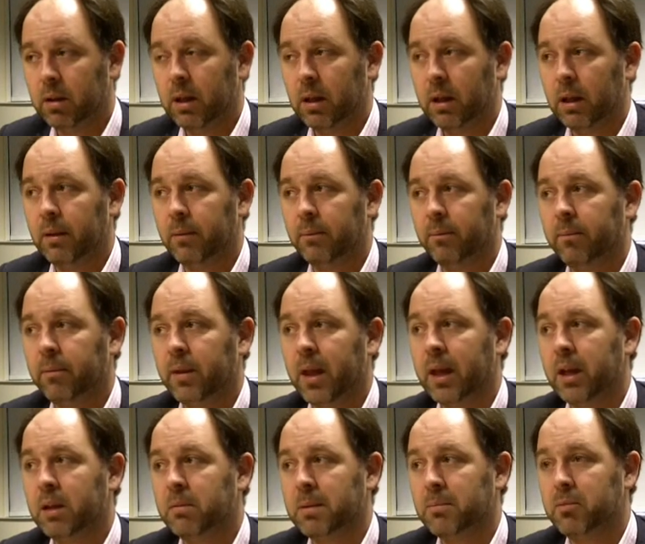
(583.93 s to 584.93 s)

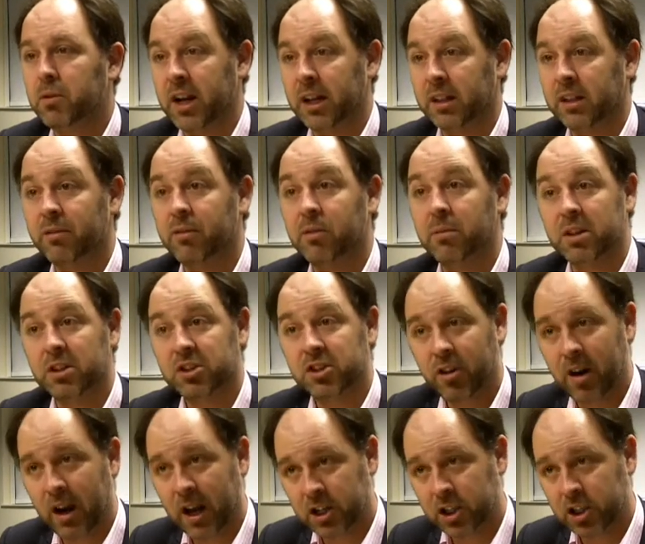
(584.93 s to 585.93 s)
and can be protected from
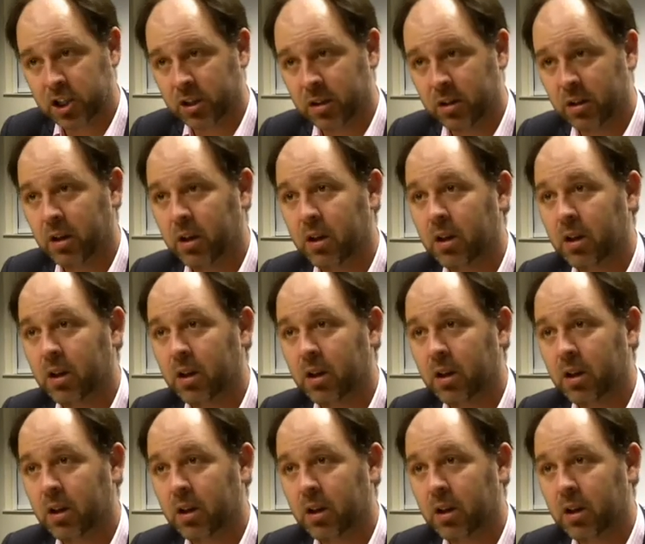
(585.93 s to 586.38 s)
distraction.